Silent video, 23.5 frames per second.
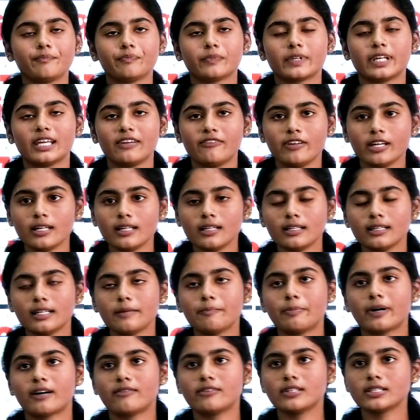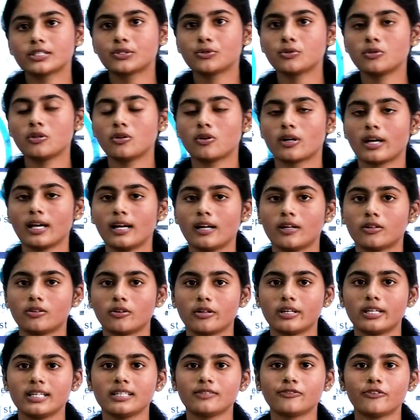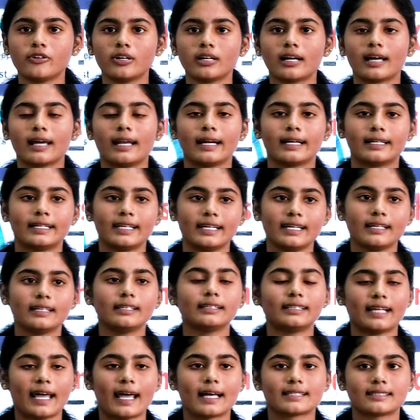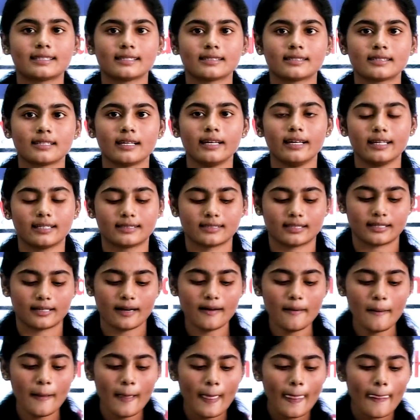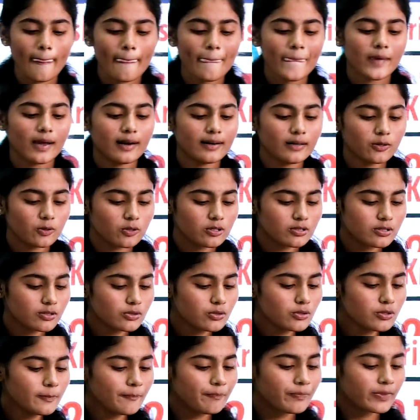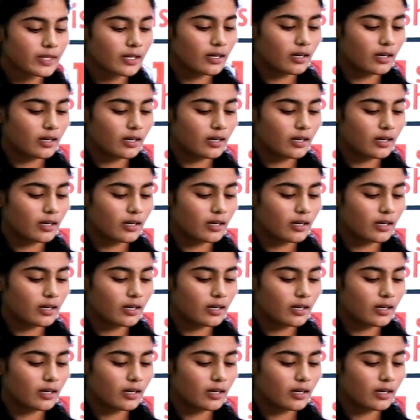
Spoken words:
giving the powers to local authorities for collecting taxes, etc. And also,